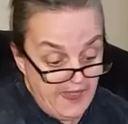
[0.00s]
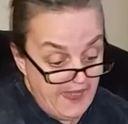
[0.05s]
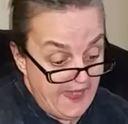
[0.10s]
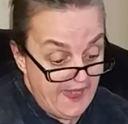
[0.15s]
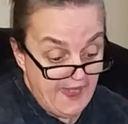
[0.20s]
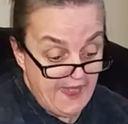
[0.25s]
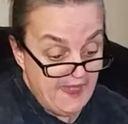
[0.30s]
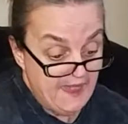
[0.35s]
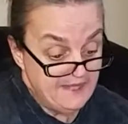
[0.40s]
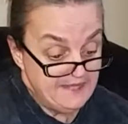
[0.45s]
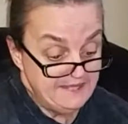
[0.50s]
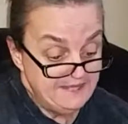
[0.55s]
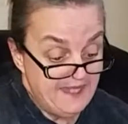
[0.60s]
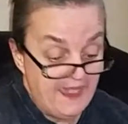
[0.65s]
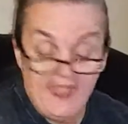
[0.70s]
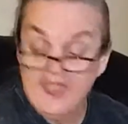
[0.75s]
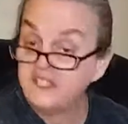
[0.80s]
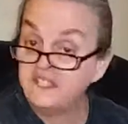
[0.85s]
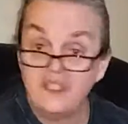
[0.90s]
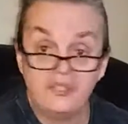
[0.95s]
and
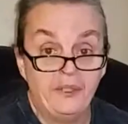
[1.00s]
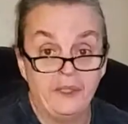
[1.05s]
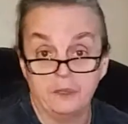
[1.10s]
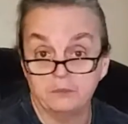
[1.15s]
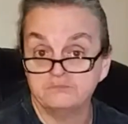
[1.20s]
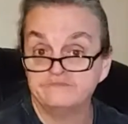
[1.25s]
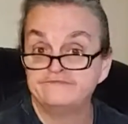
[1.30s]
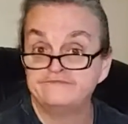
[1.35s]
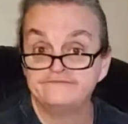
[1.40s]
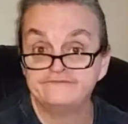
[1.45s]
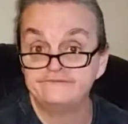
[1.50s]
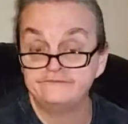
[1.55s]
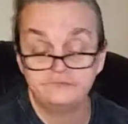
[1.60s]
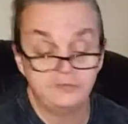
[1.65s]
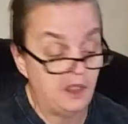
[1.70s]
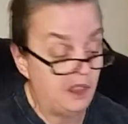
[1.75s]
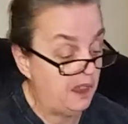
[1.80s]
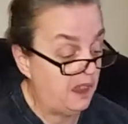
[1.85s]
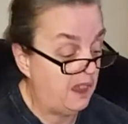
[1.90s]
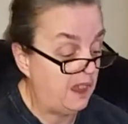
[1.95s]
they had nothing,
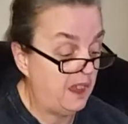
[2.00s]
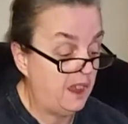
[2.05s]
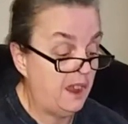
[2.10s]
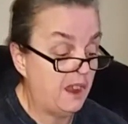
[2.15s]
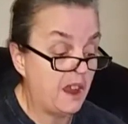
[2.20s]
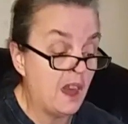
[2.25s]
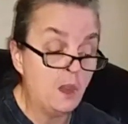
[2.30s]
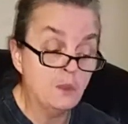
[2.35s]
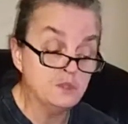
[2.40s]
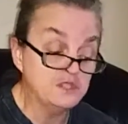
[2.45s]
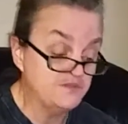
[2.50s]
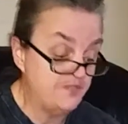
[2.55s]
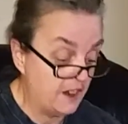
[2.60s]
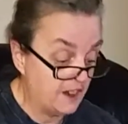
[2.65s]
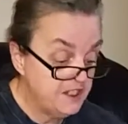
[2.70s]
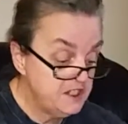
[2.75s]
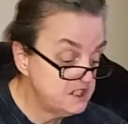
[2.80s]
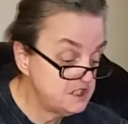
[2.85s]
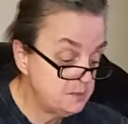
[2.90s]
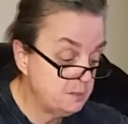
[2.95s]
and I was
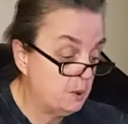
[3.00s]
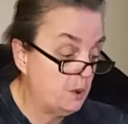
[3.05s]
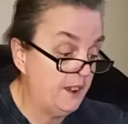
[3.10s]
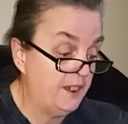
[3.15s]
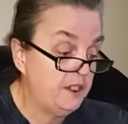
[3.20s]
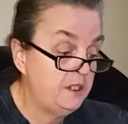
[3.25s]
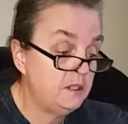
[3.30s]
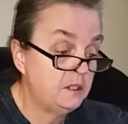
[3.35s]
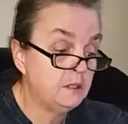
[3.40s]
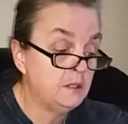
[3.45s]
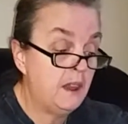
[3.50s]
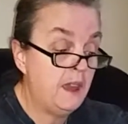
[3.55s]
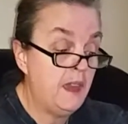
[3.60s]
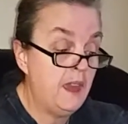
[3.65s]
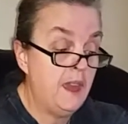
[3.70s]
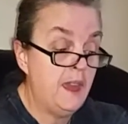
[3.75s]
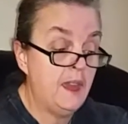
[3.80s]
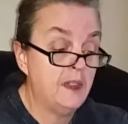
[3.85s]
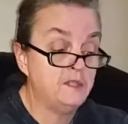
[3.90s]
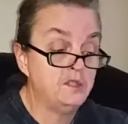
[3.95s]
very disappointed
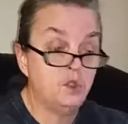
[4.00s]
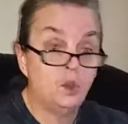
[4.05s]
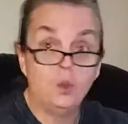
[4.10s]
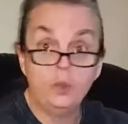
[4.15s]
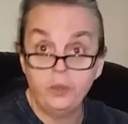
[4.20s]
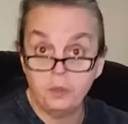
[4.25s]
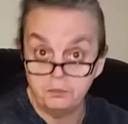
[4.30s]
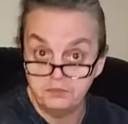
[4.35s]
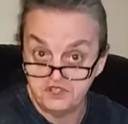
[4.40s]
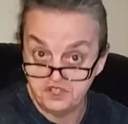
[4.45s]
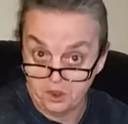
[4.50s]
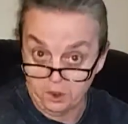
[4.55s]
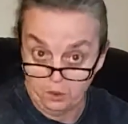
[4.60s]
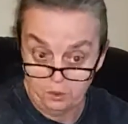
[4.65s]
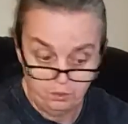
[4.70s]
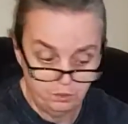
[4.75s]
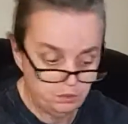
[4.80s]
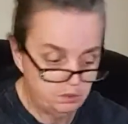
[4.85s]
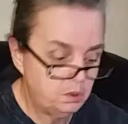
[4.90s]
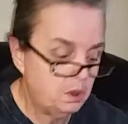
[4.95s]
and told them
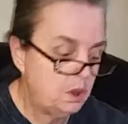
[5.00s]
so.